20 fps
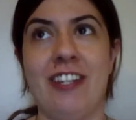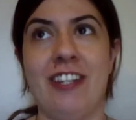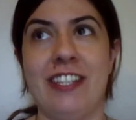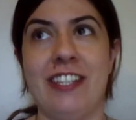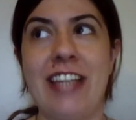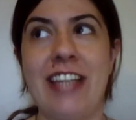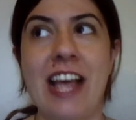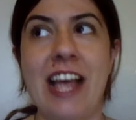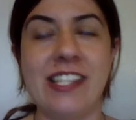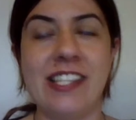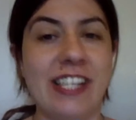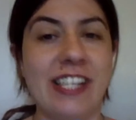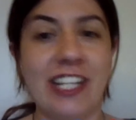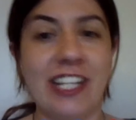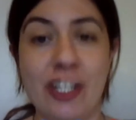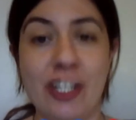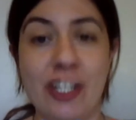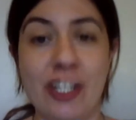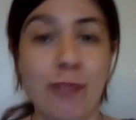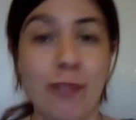gas
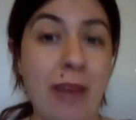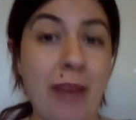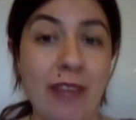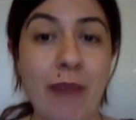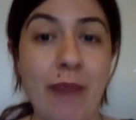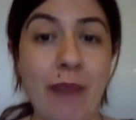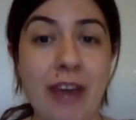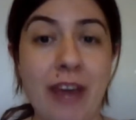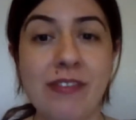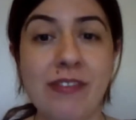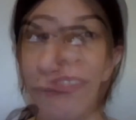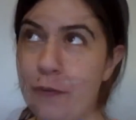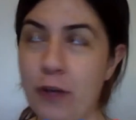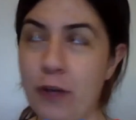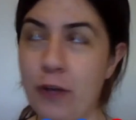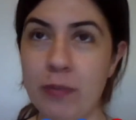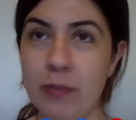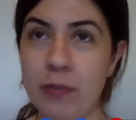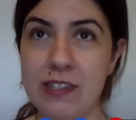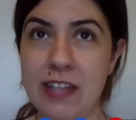leakage pathways.
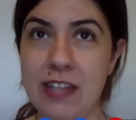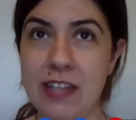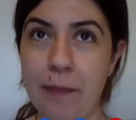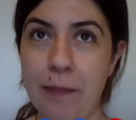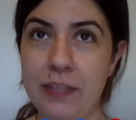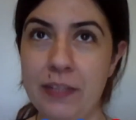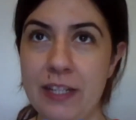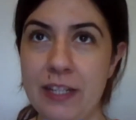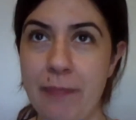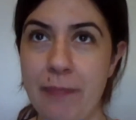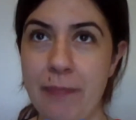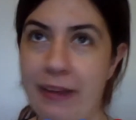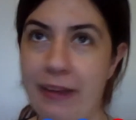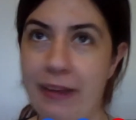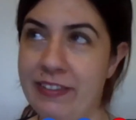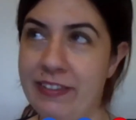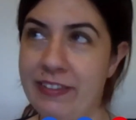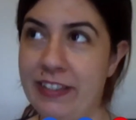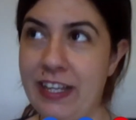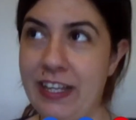From the Sleipner,
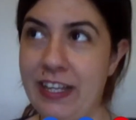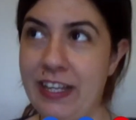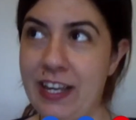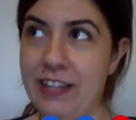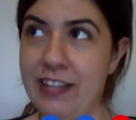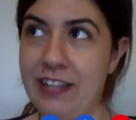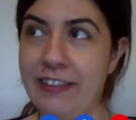basically,